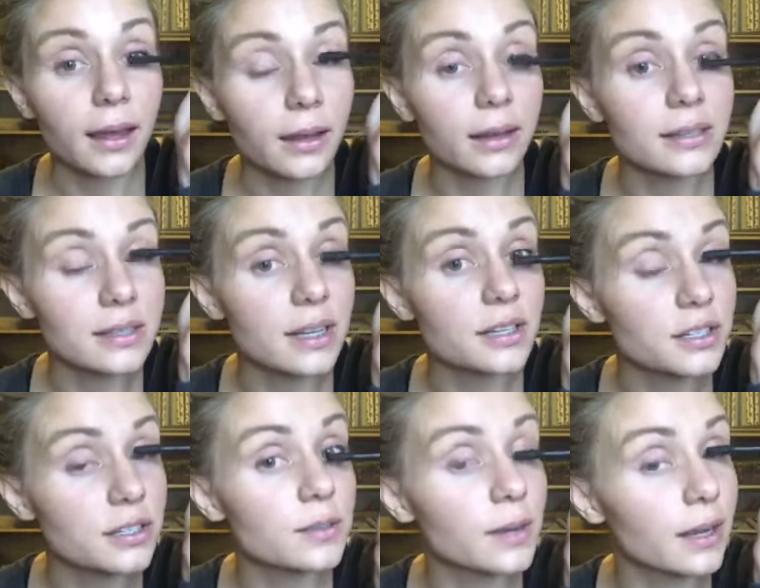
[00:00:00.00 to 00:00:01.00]

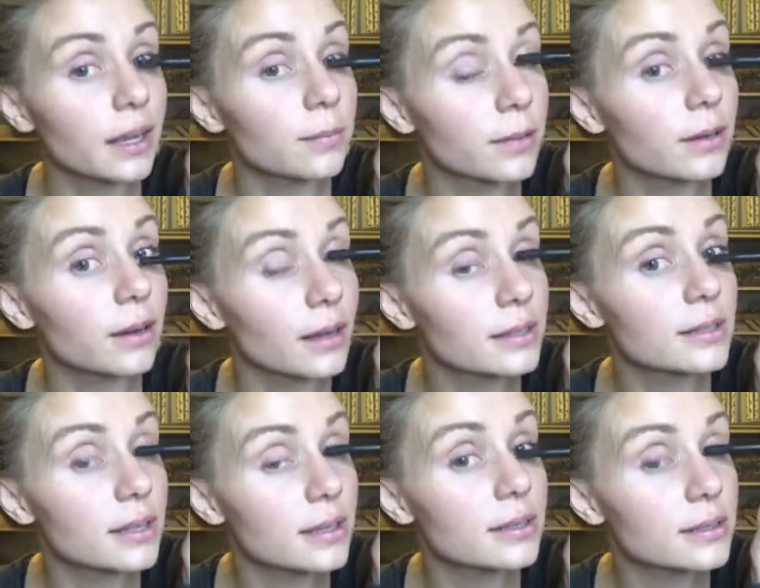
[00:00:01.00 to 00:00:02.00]
extensions when I came across
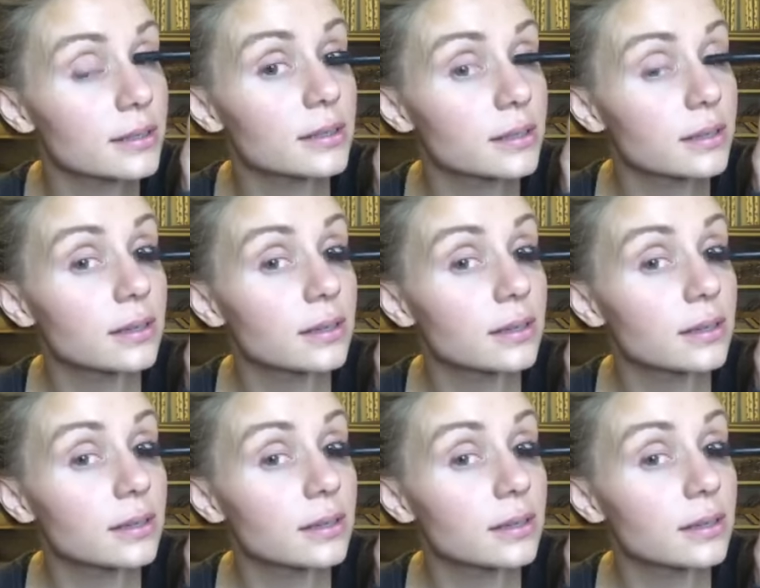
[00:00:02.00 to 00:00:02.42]
this